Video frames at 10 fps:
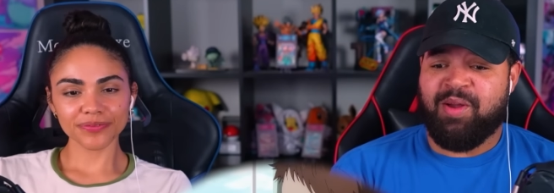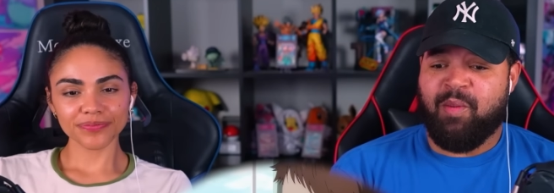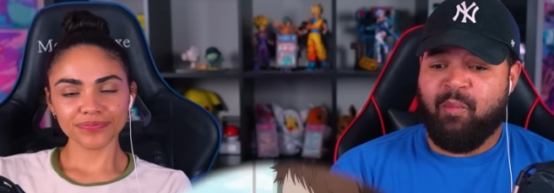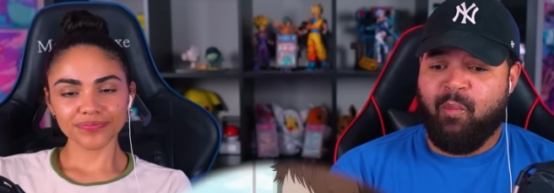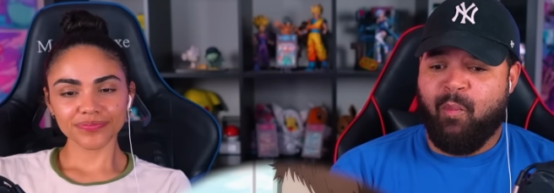
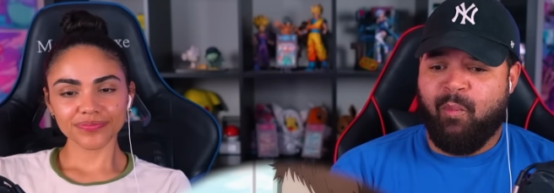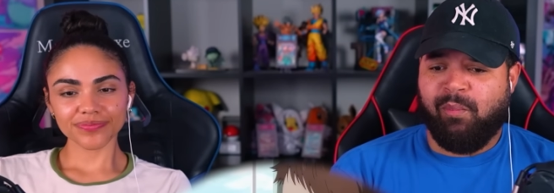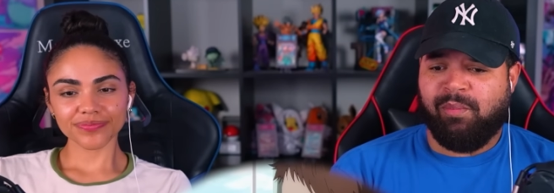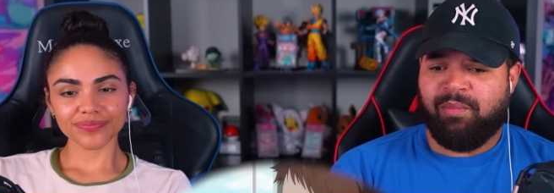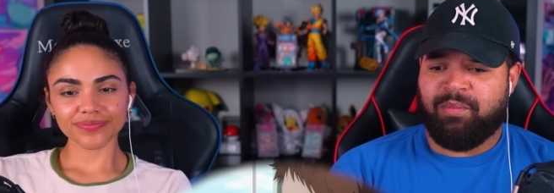
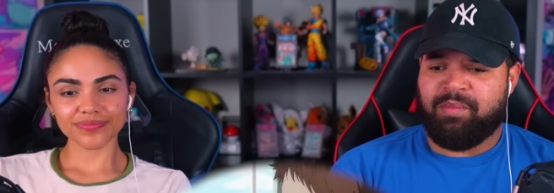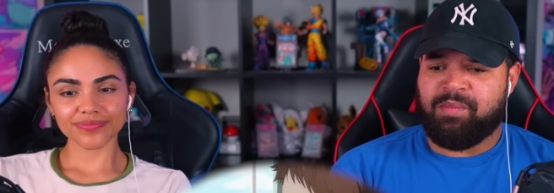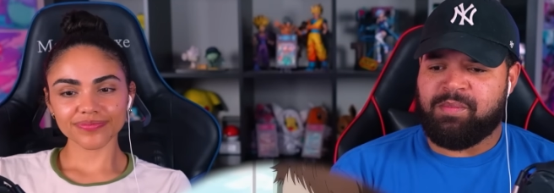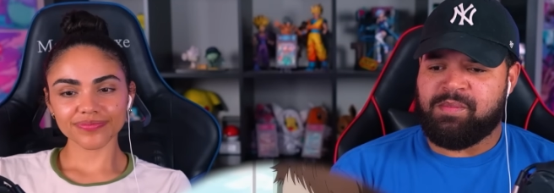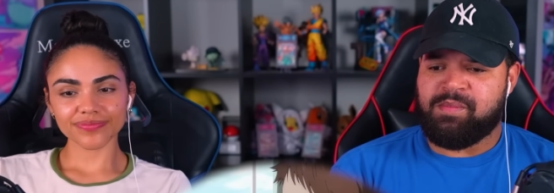
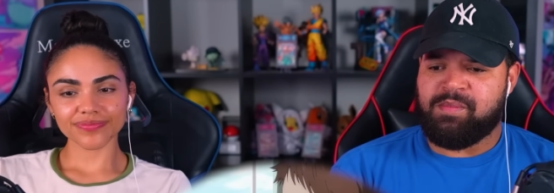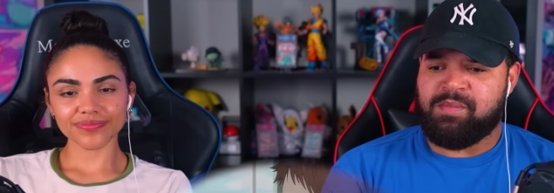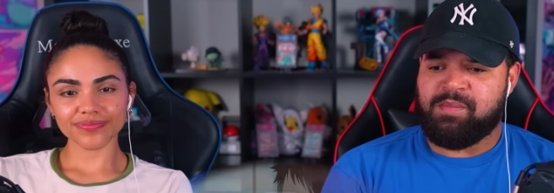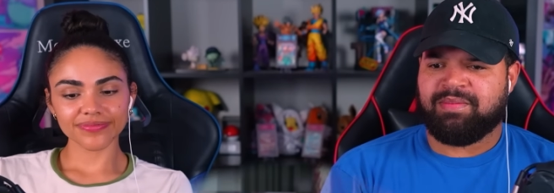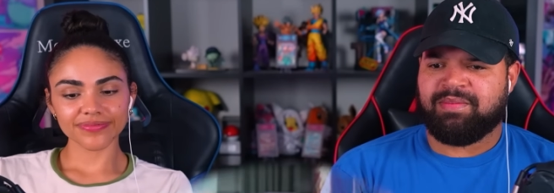
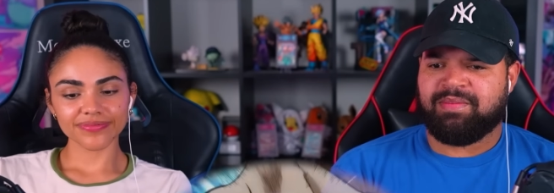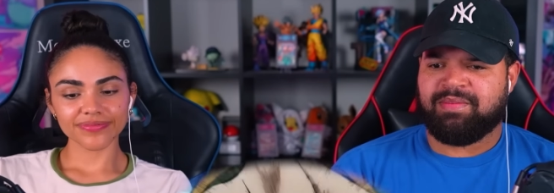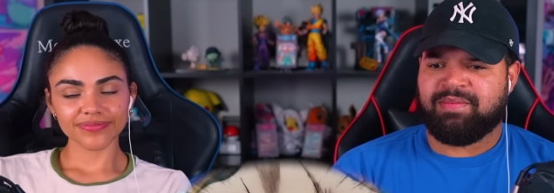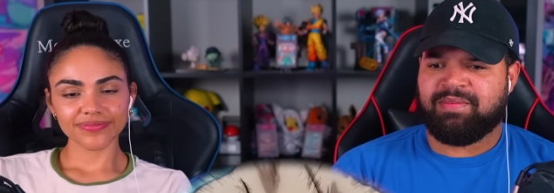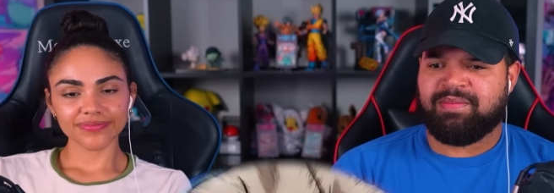
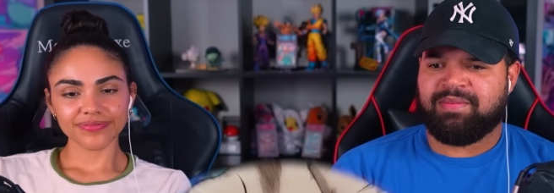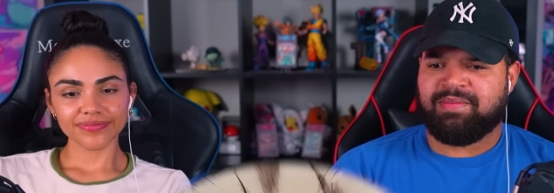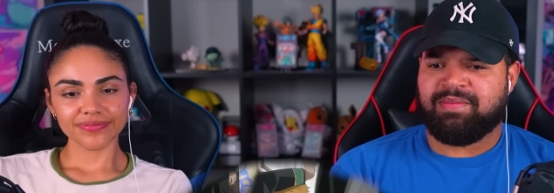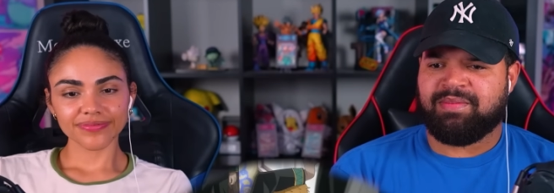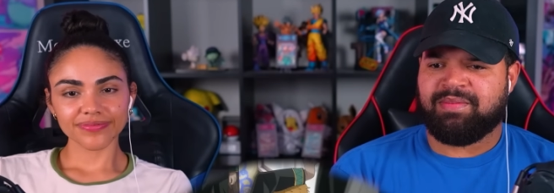
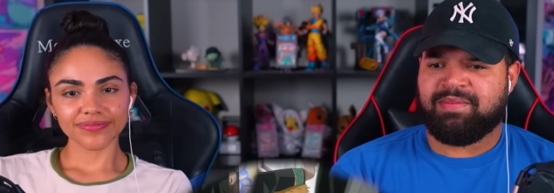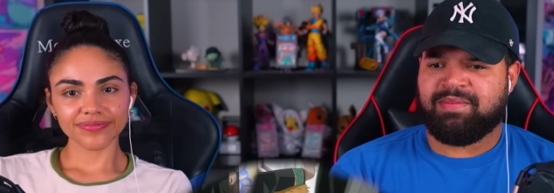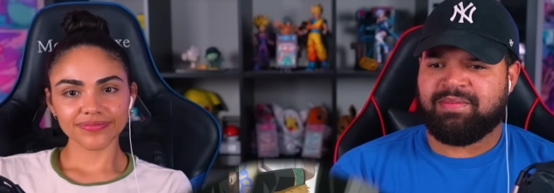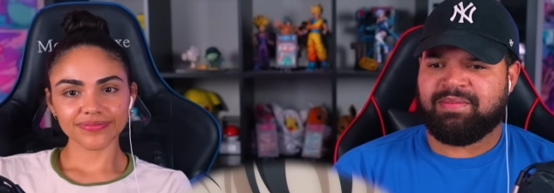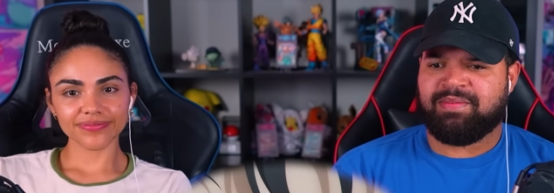
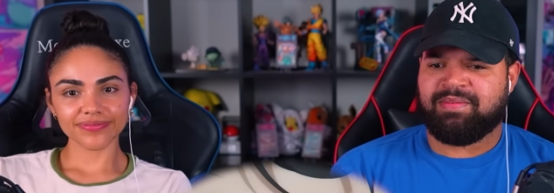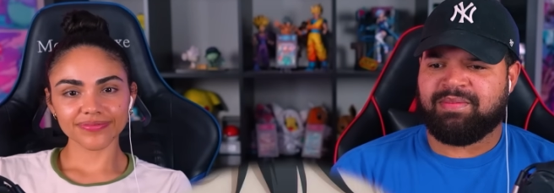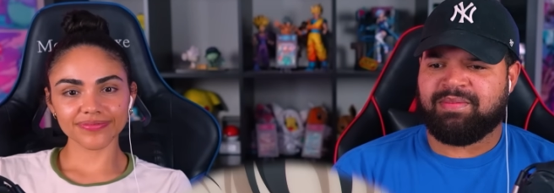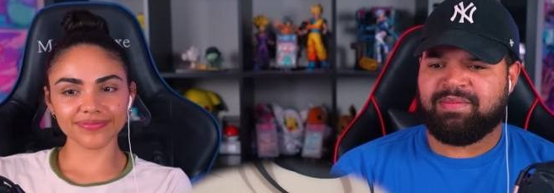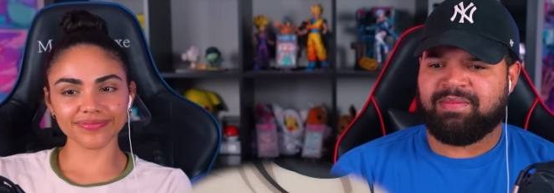
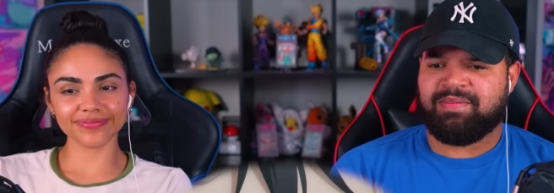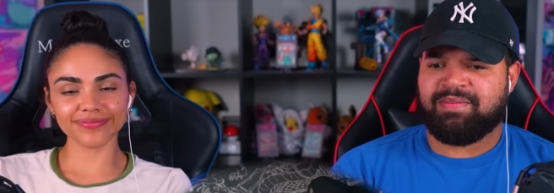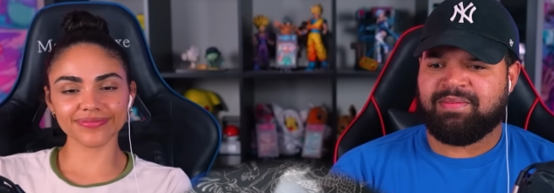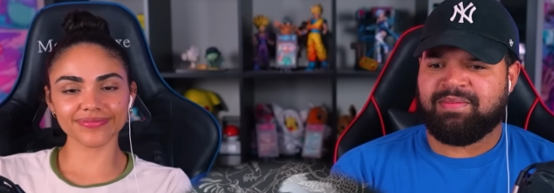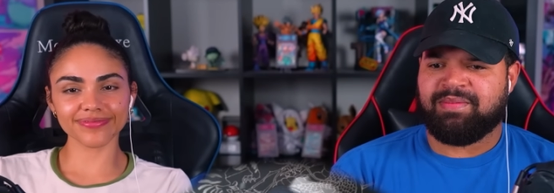
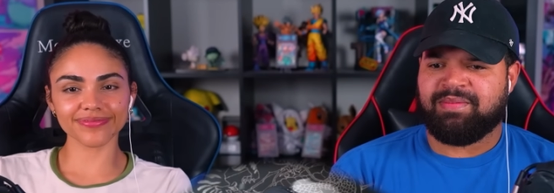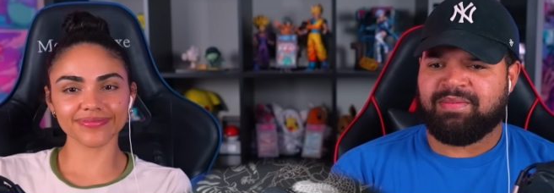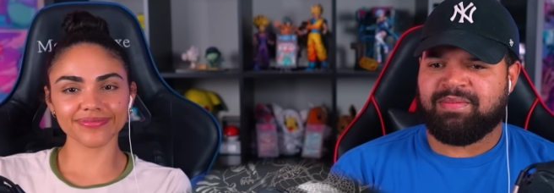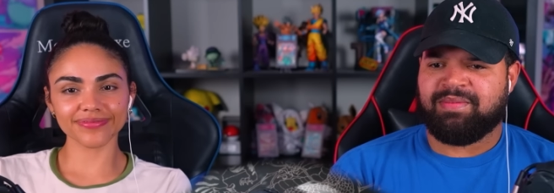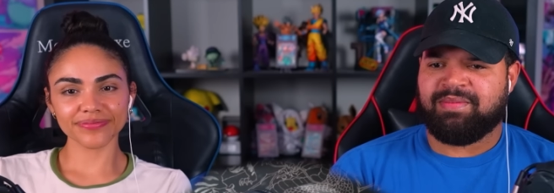
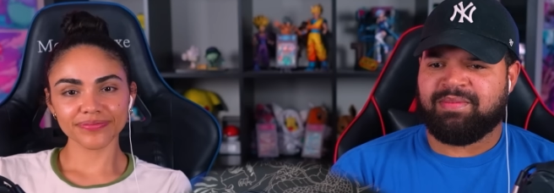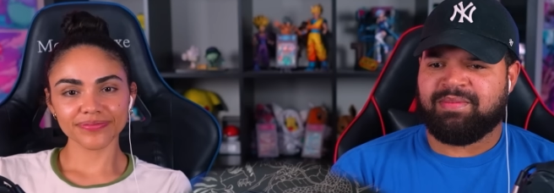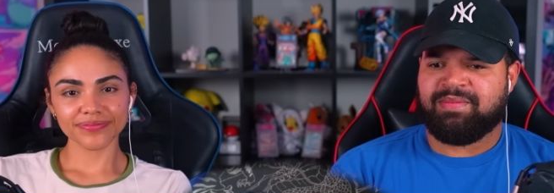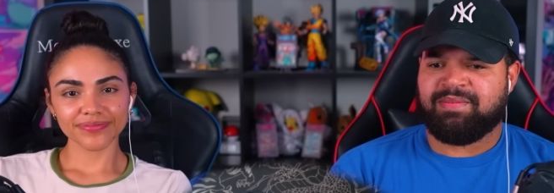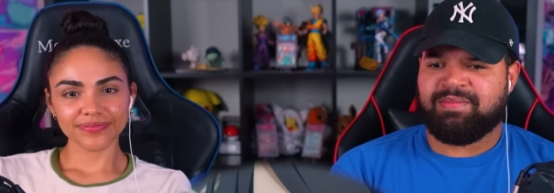Nobody speaks.